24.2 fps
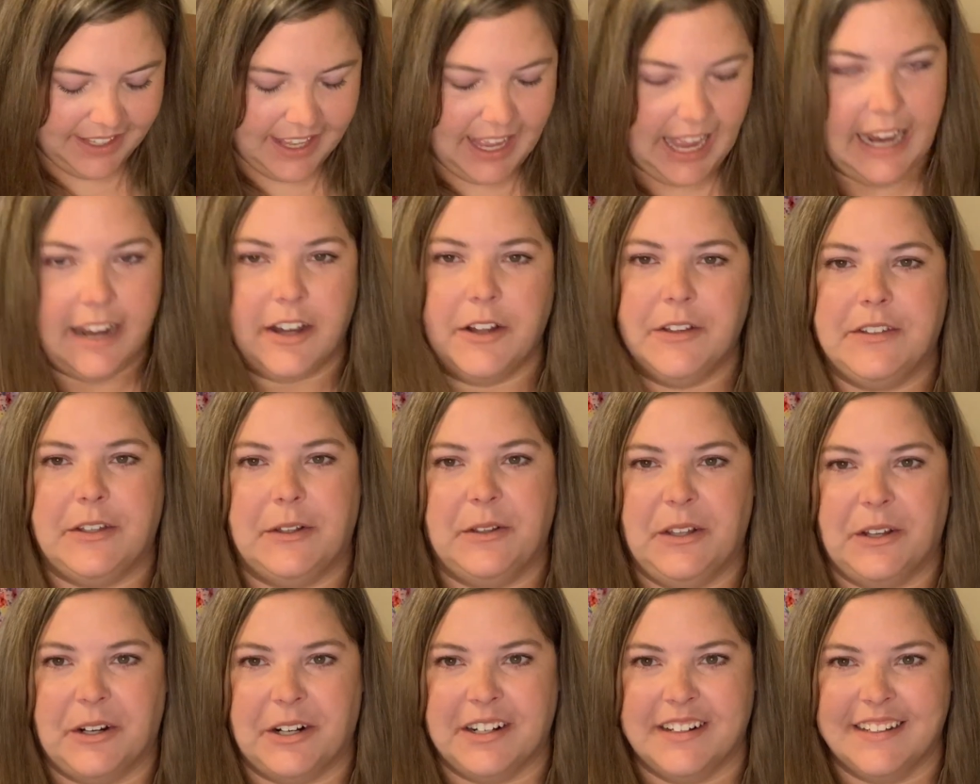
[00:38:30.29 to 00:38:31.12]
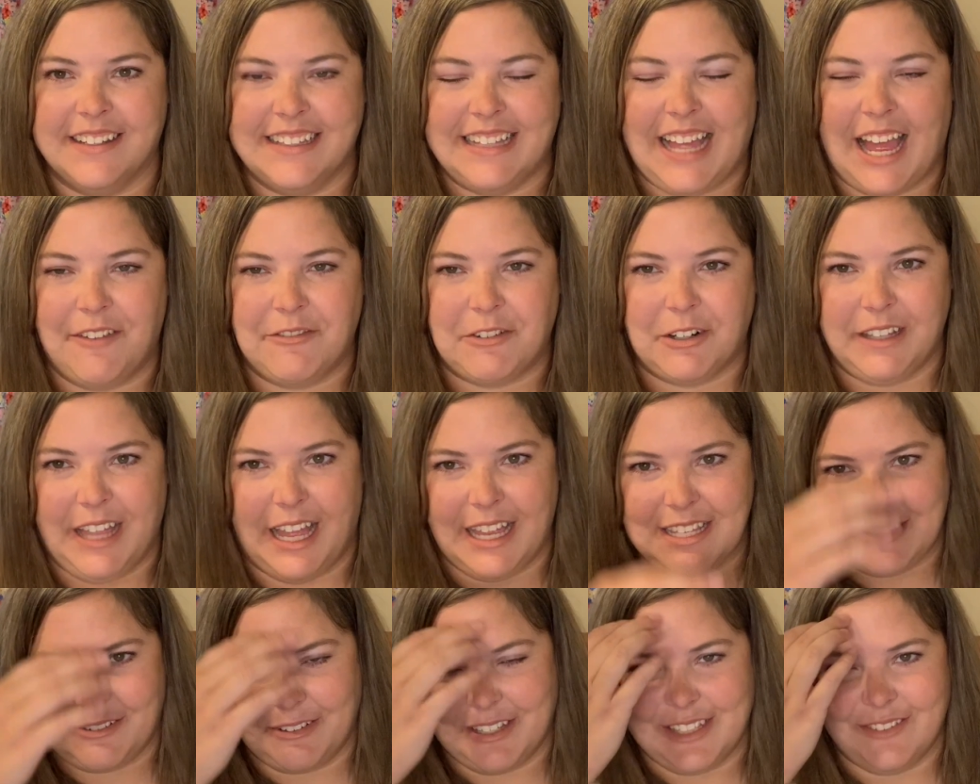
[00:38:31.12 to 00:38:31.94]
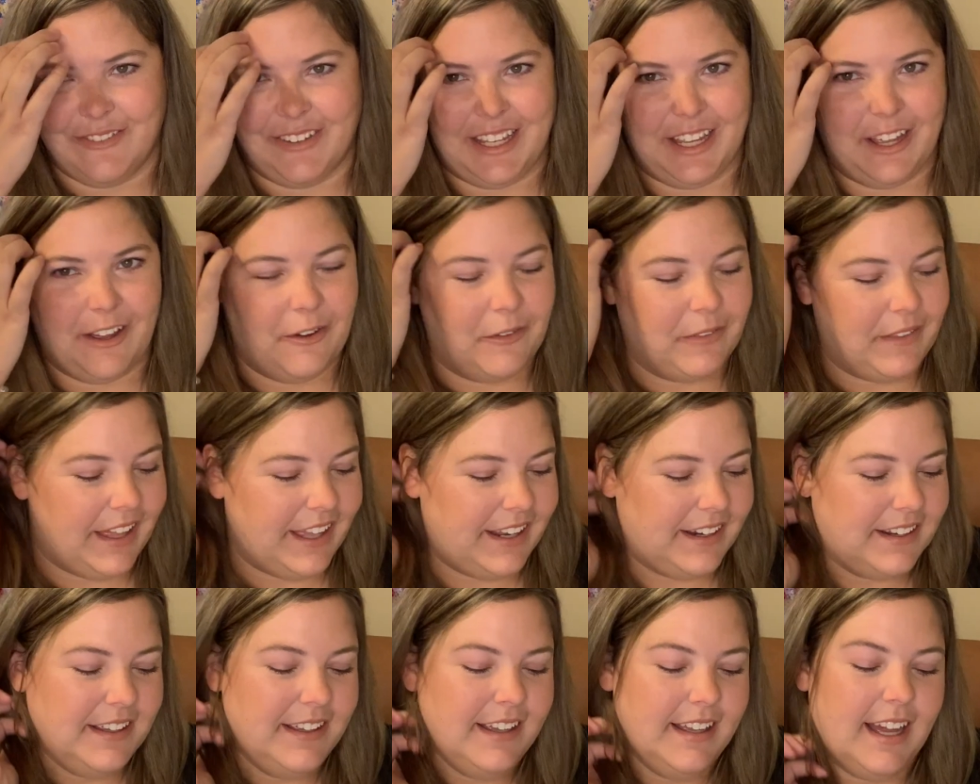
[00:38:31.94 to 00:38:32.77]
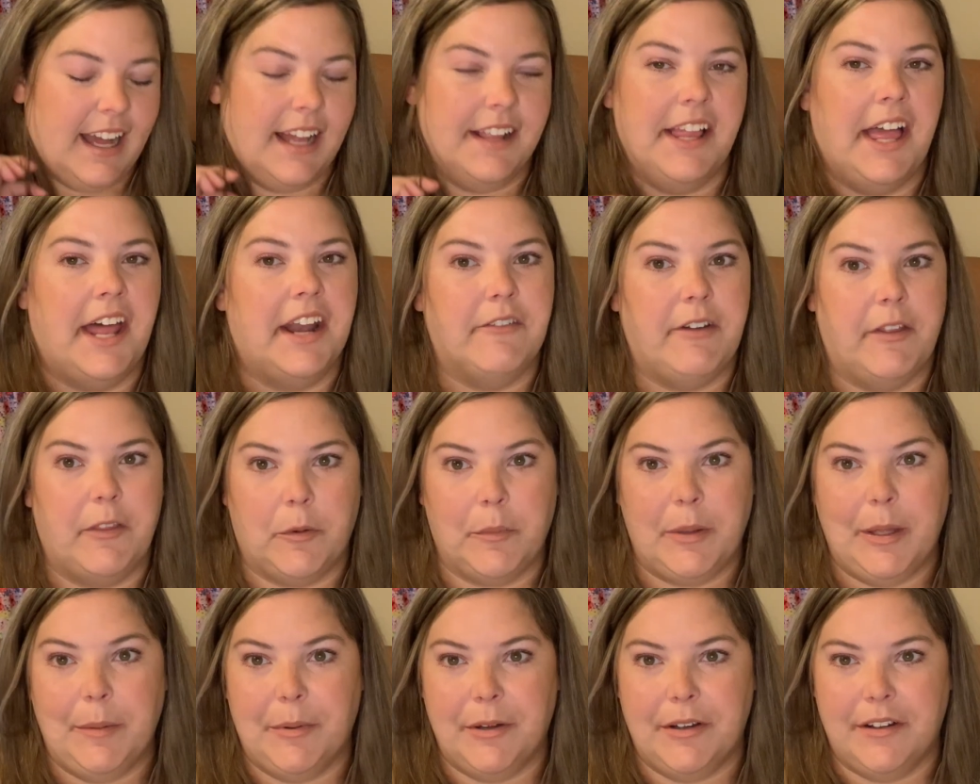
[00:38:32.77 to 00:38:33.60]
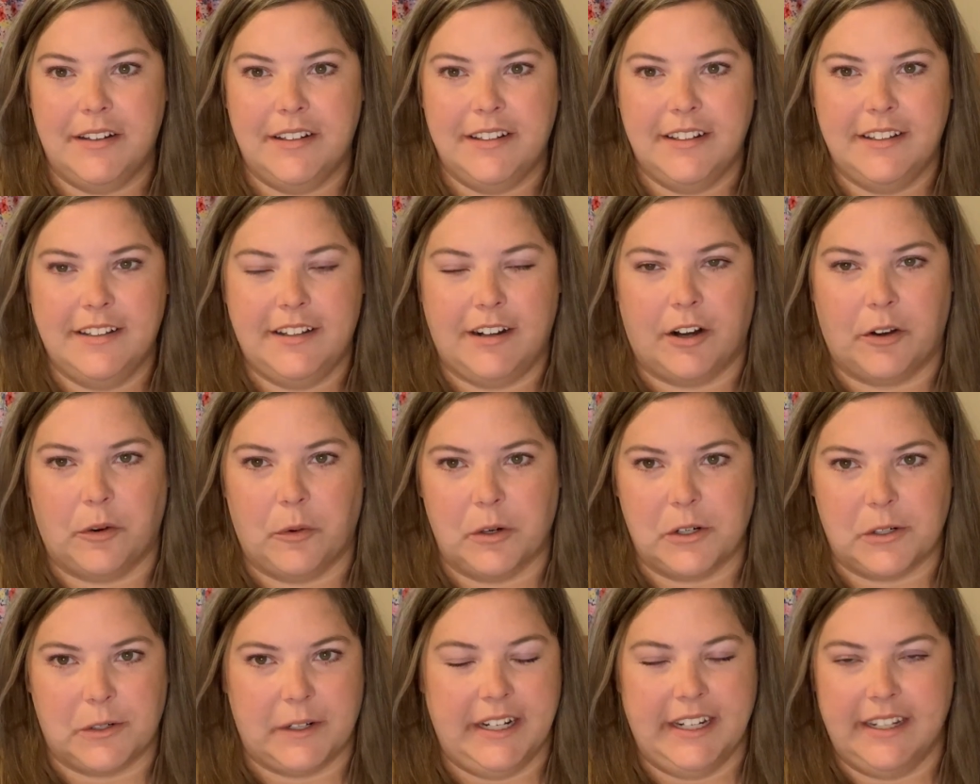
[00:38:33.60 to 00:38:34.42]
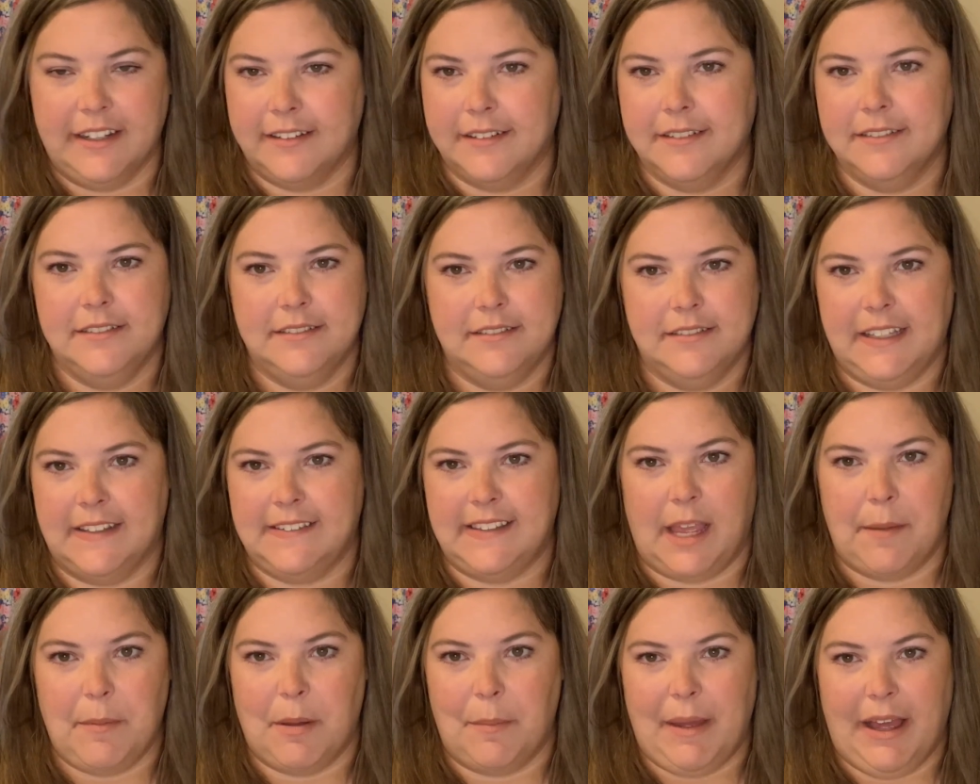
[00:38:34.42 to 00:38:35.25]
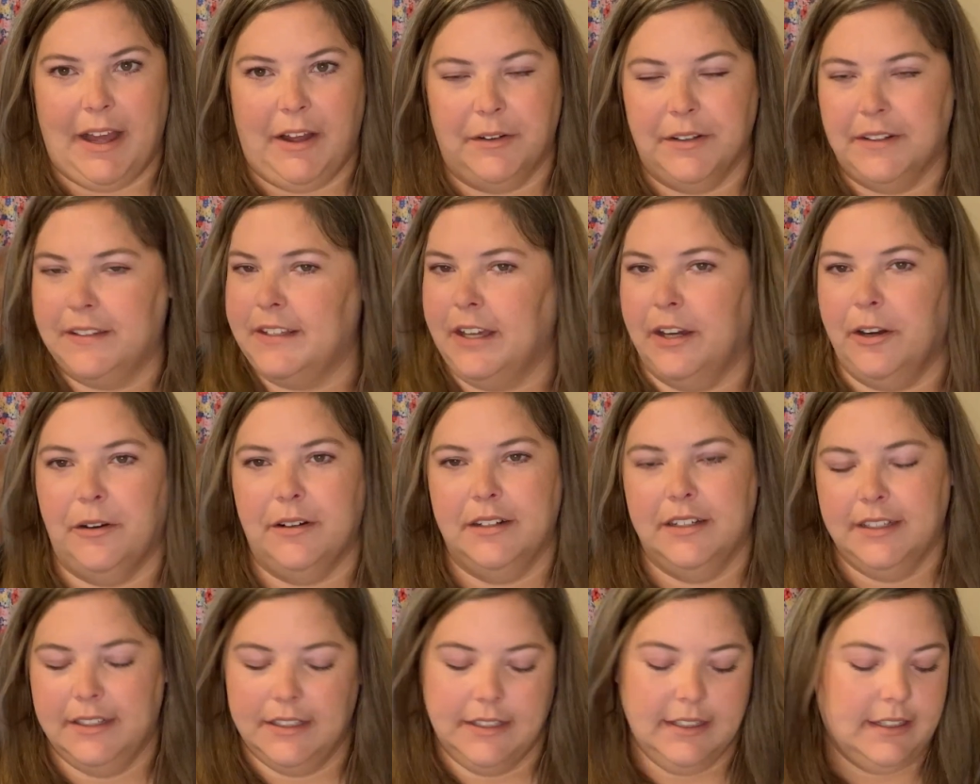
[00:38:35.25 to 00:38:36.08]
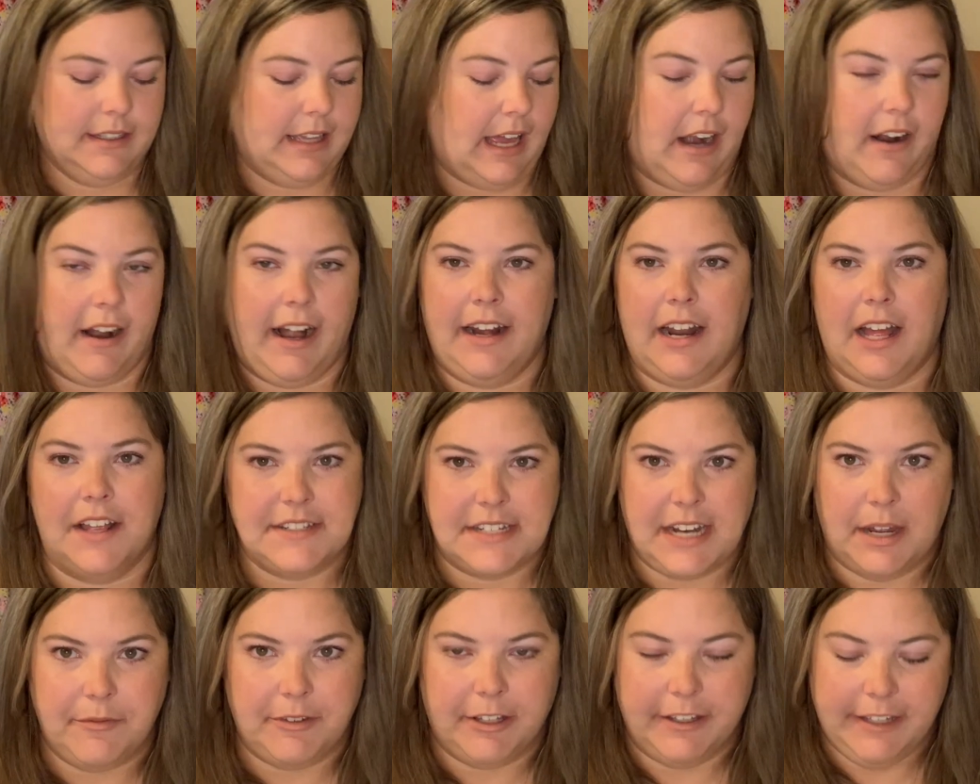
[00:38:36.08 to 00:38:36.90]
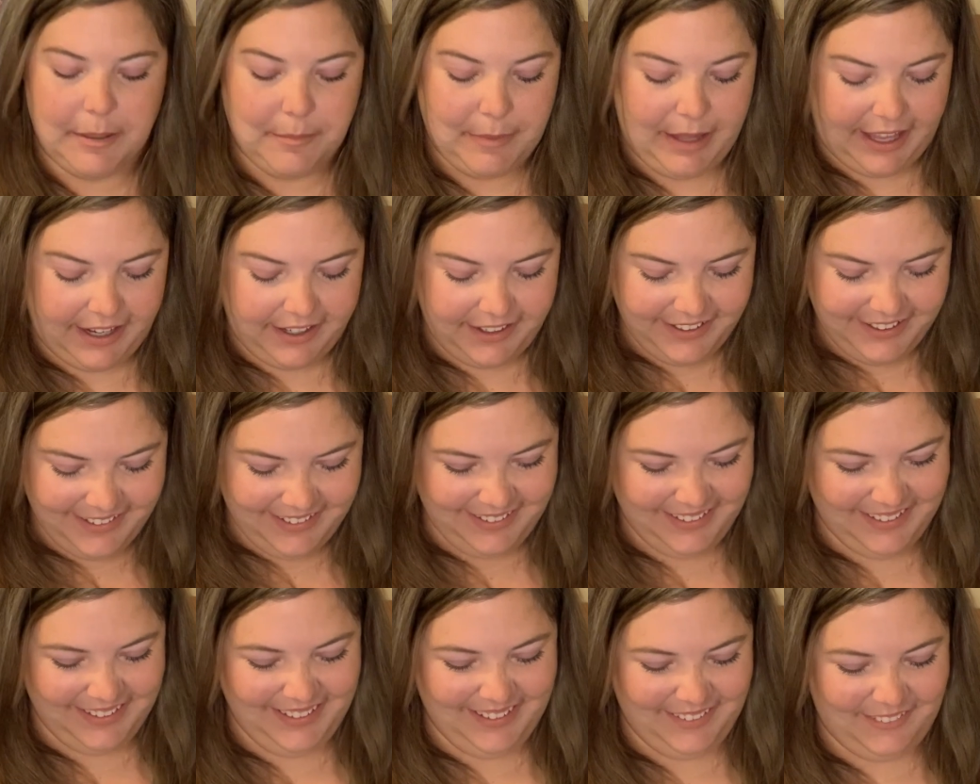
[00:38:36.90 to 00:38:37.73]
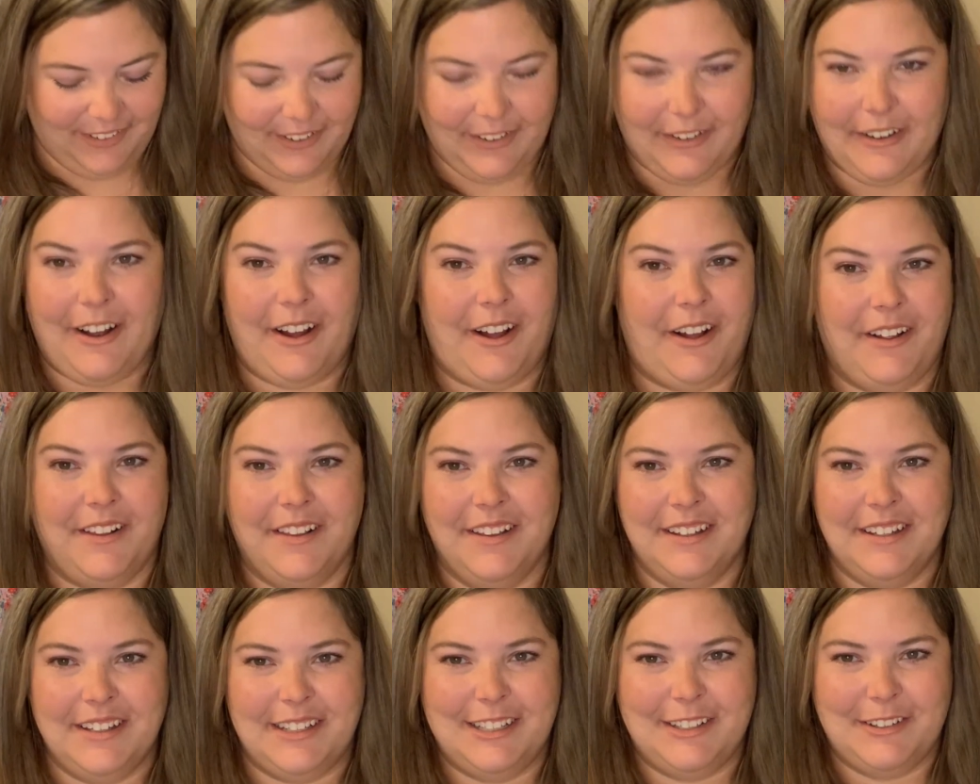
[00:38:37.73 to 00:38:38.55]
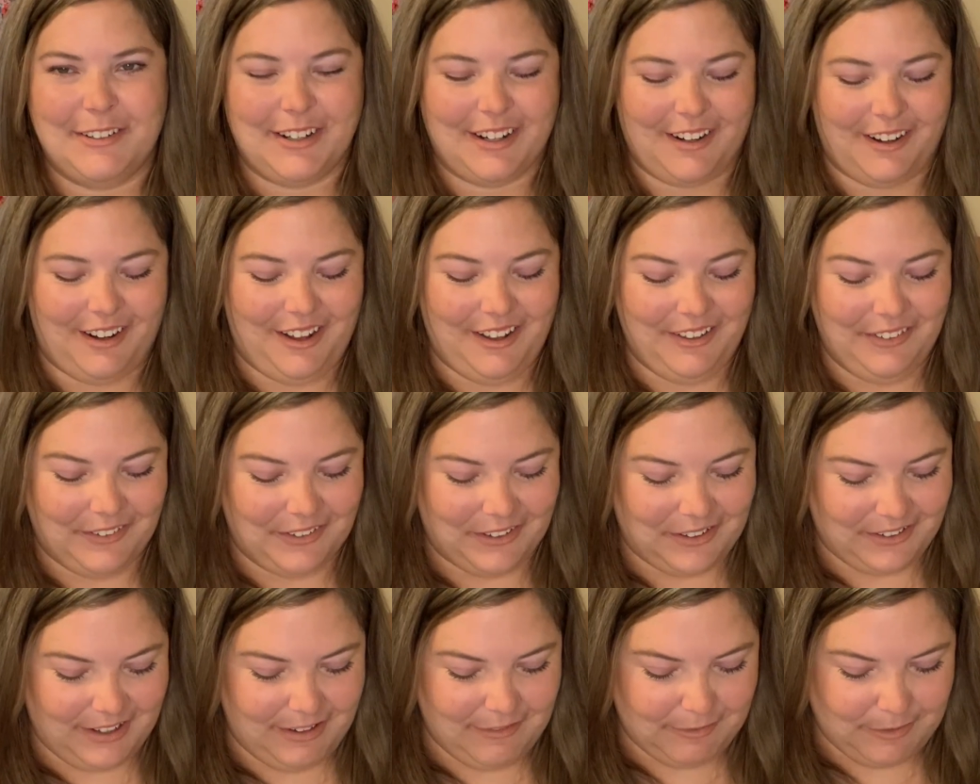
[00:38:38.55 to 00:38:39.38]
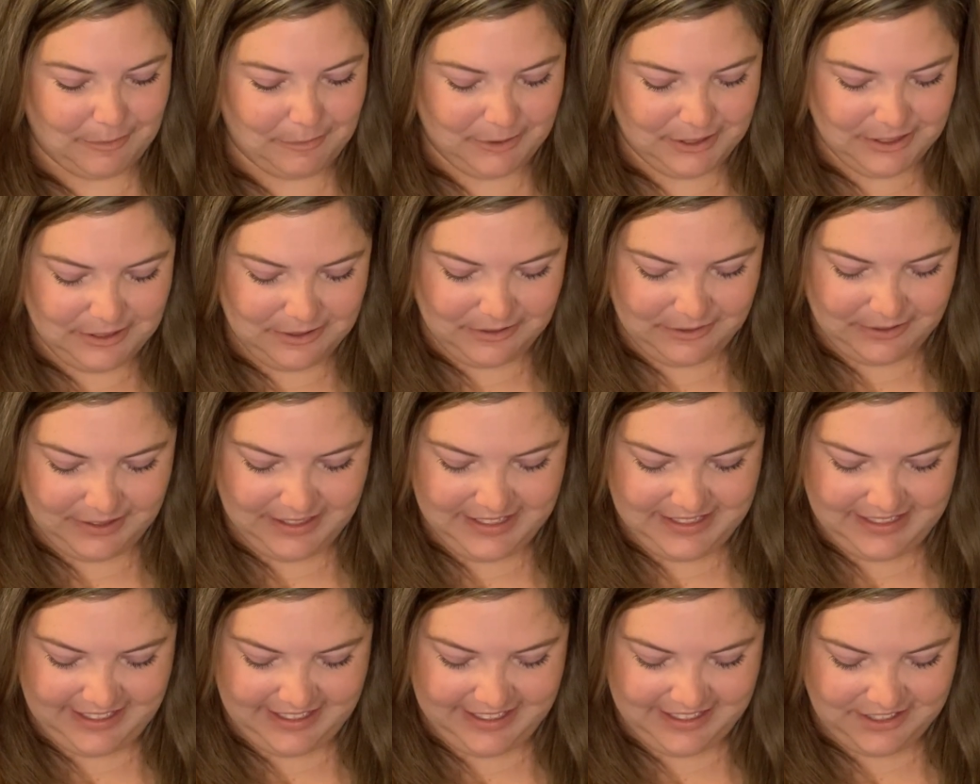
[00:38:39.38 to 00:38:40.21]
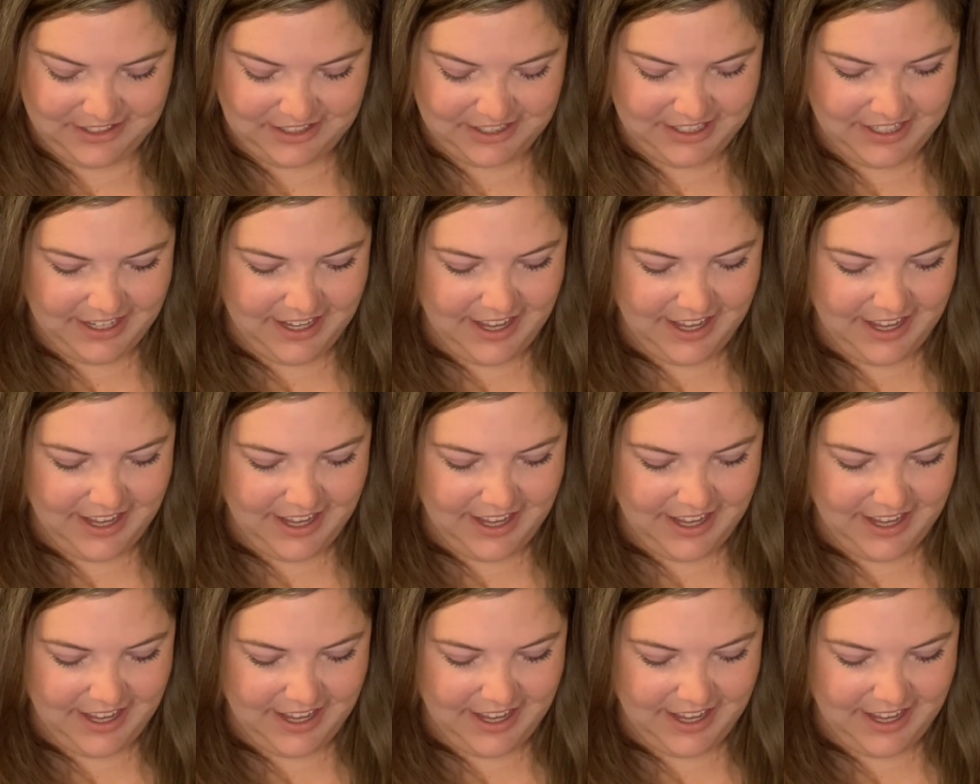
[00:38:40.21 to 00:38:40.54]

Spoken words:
I also learned after last week's video that a lot of other people are ordering the same amount, so... All right, I'll stop feeling bad. we're all ordering from 123 Stitch.